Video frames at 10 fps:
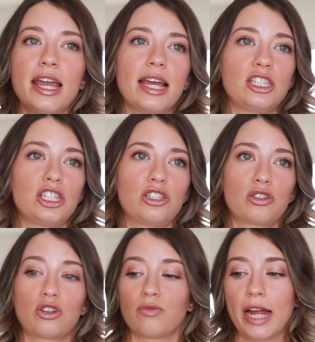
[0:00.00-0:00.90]
It's
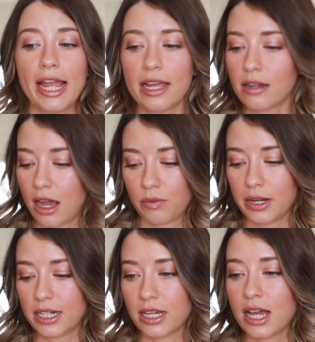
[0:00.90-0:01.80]
great at
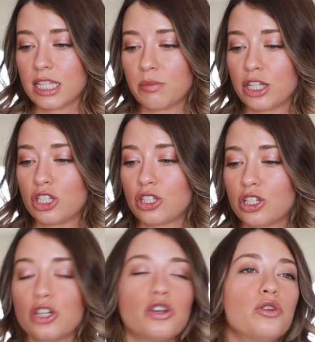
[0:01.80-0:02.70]
what it does, but
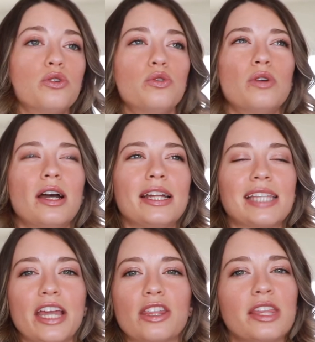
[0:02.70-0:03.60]

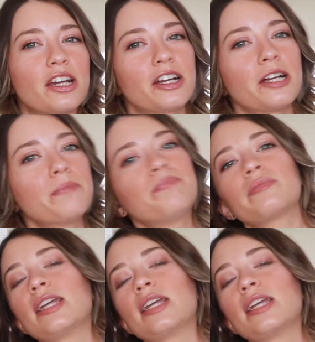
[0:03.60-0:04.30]
it's like thicker,